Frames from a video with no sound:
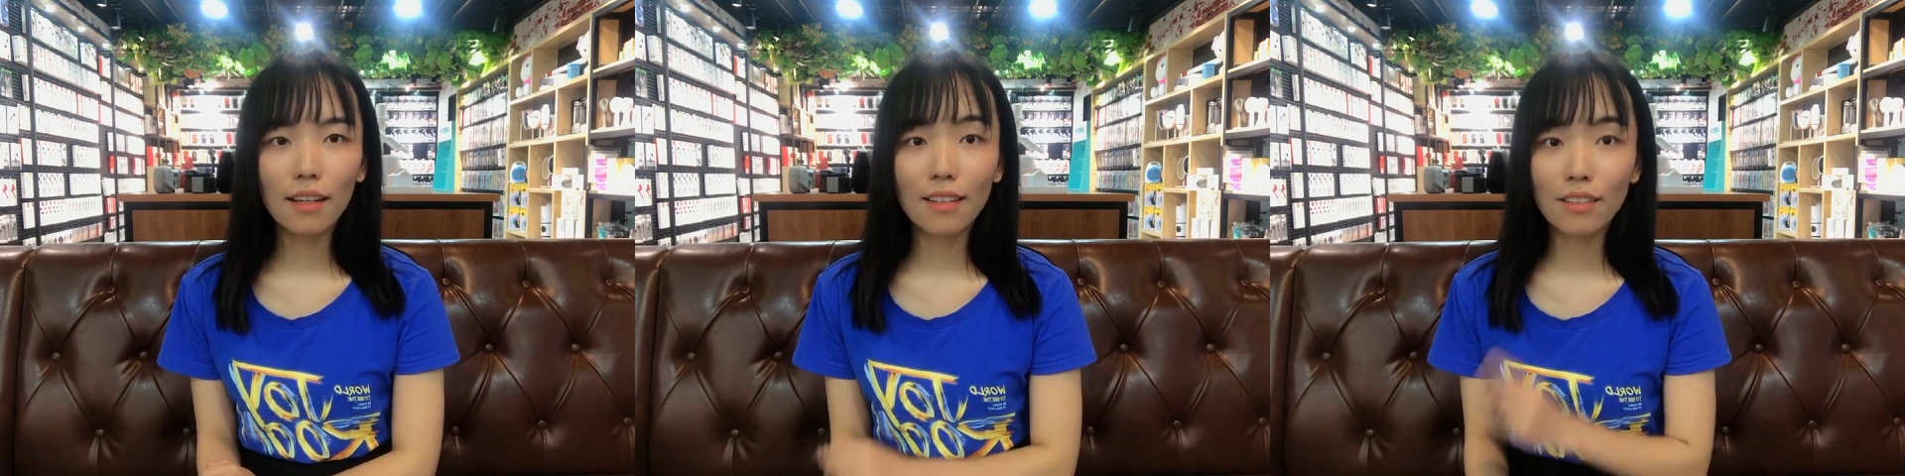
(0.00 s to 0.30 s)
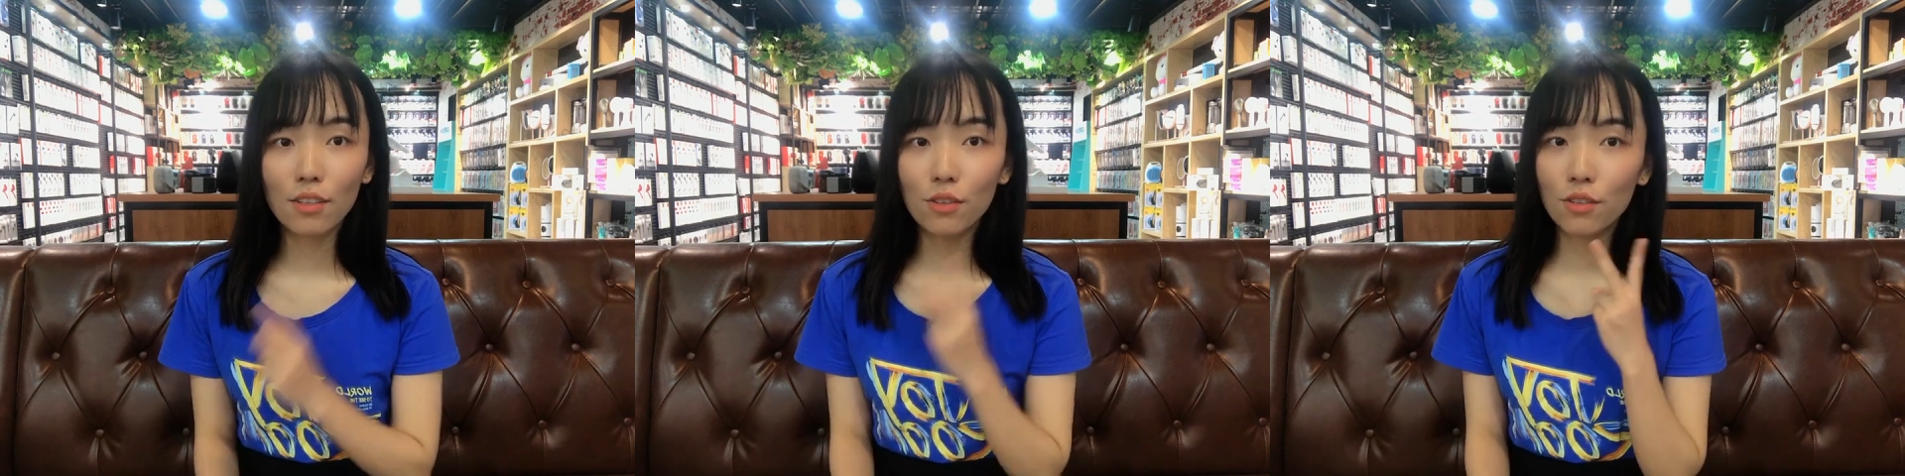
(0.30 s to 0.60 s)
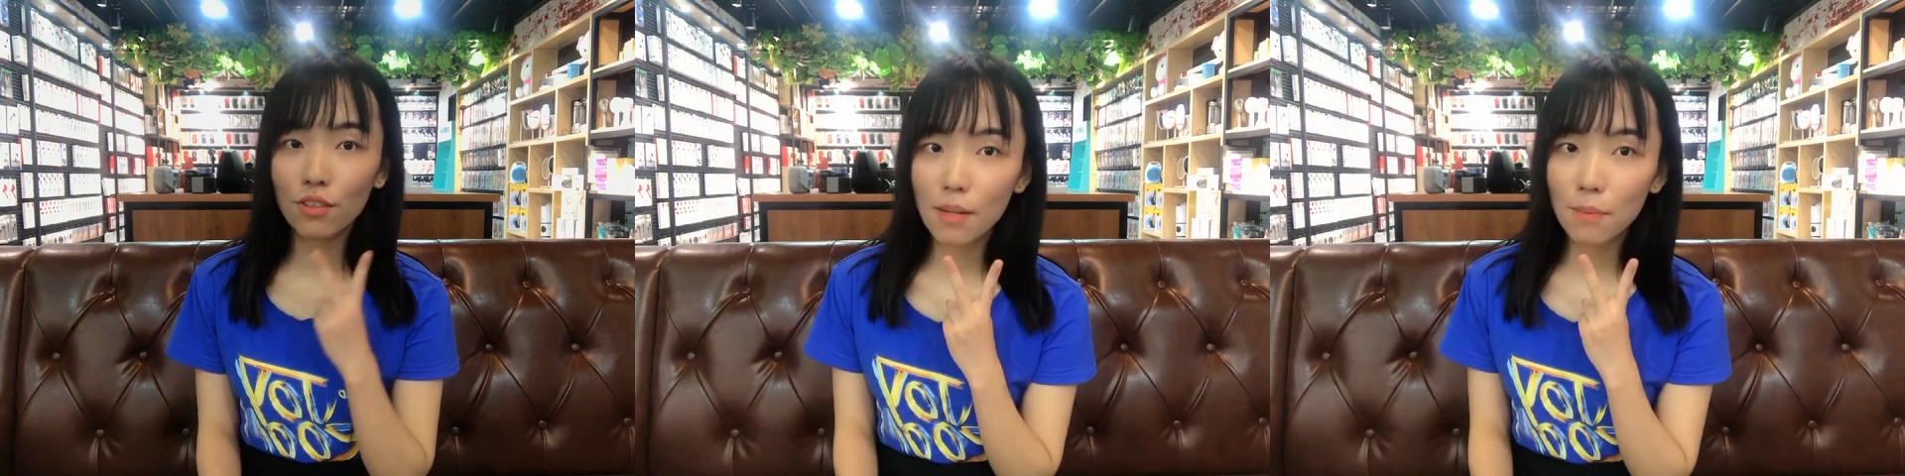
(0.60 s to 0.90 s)
And
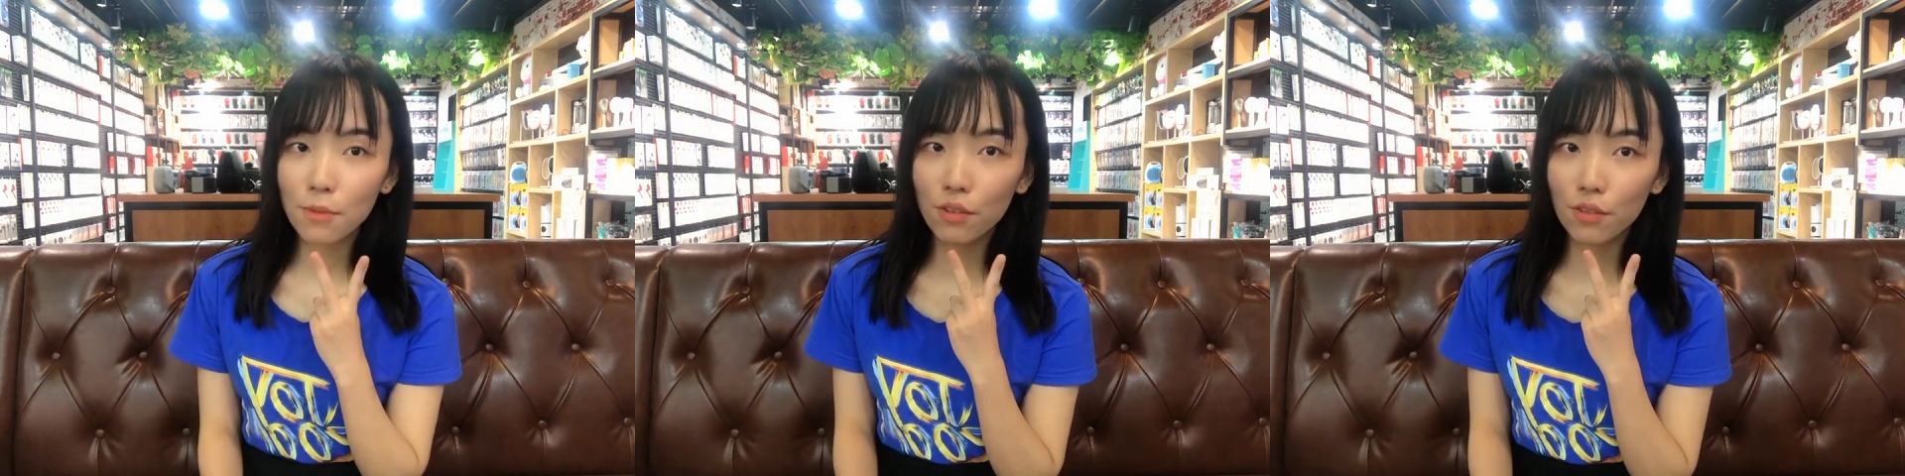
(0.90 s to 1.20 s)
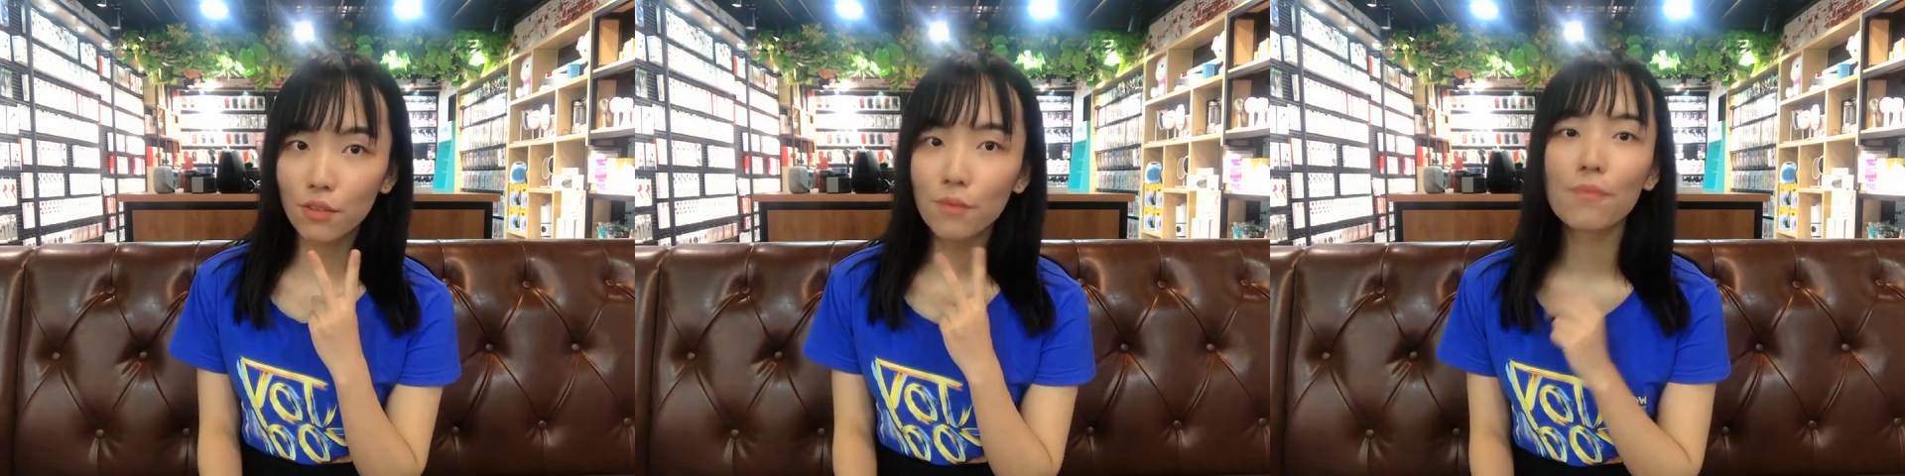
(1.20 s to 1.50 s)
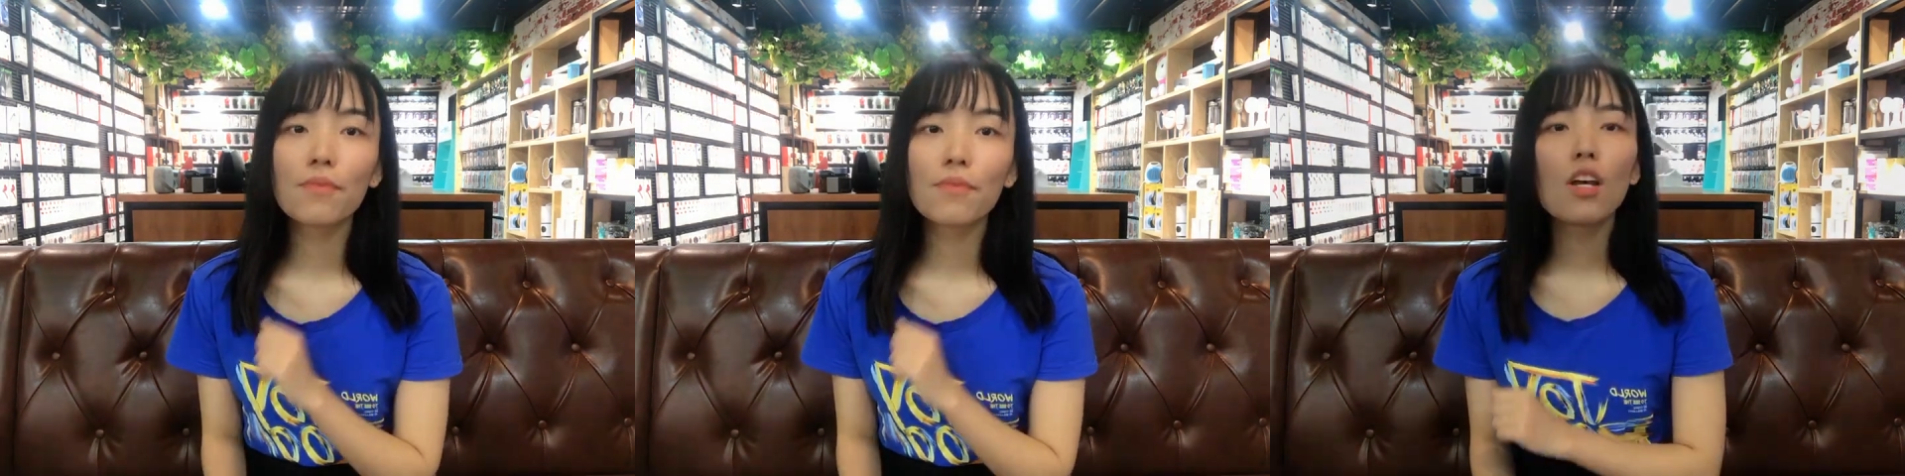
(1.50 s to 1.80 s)
step two,
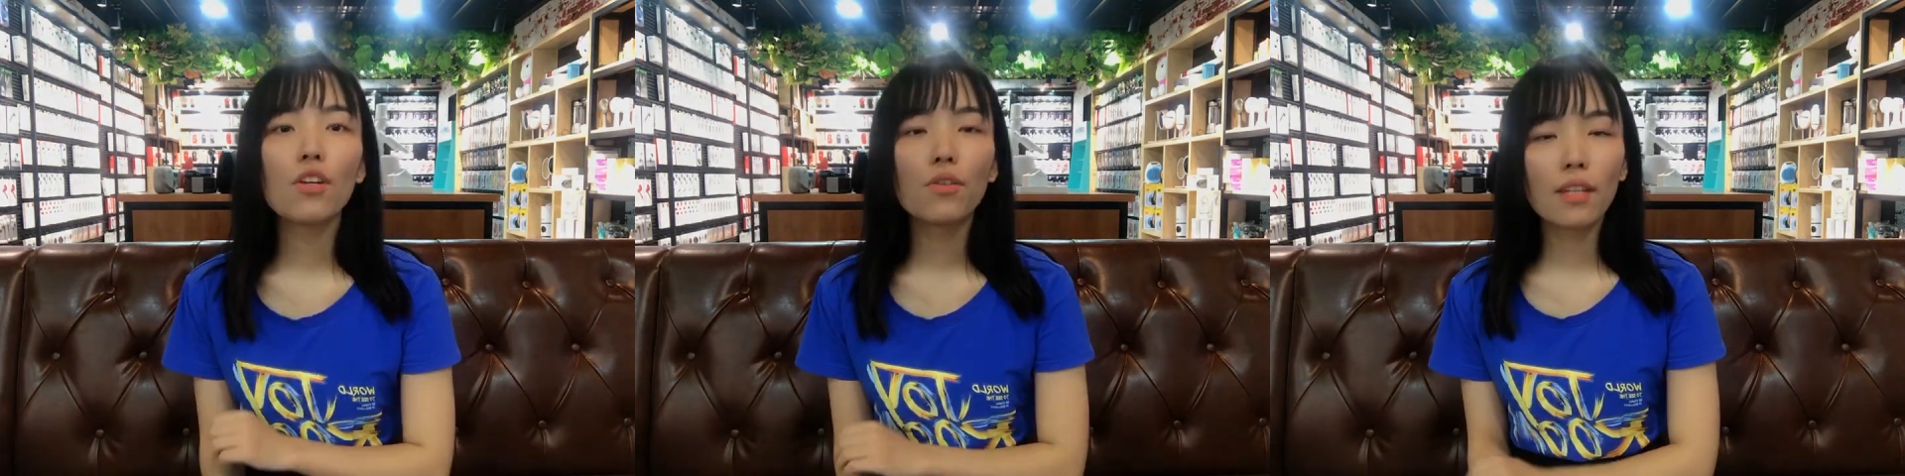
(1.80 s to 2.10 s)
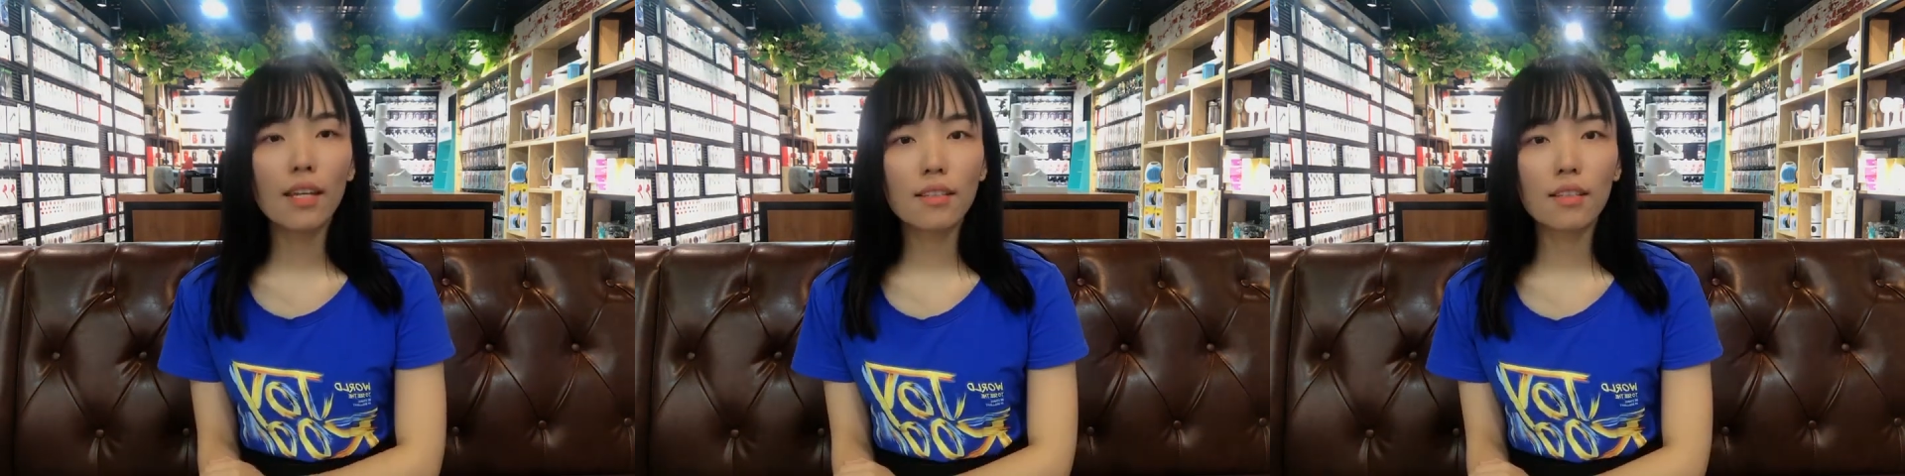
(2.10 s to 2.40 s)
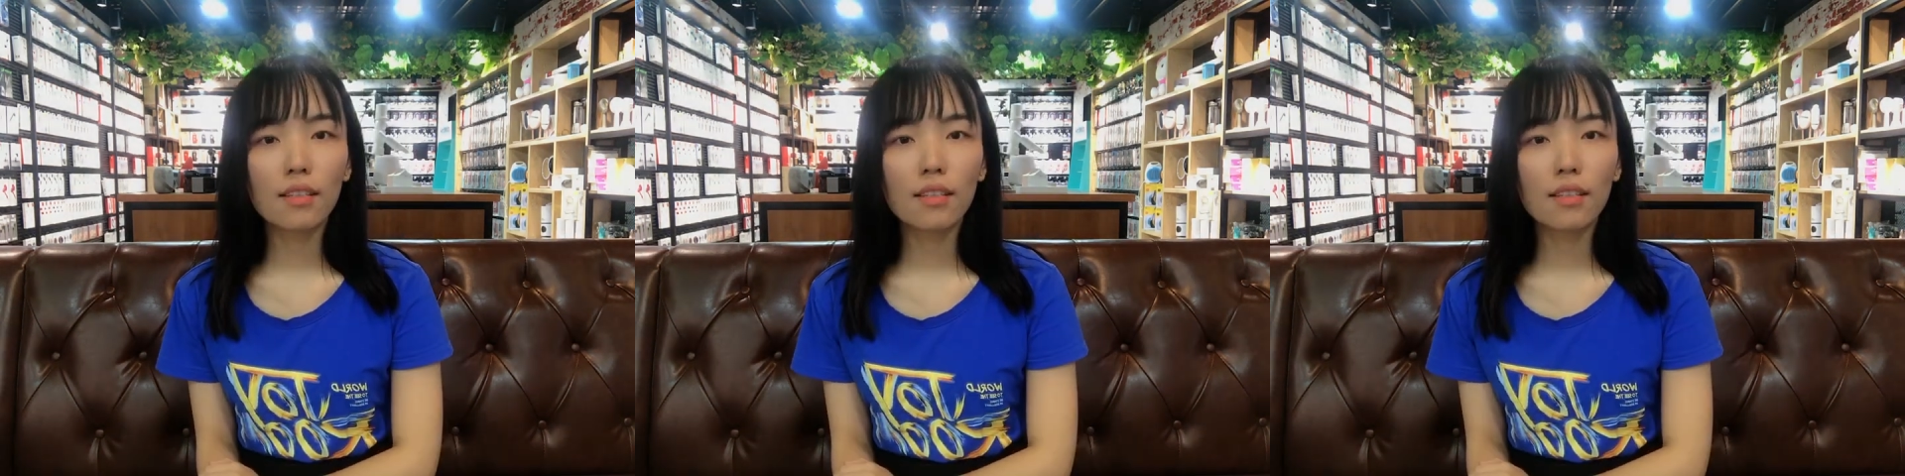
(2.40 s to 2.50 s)
you need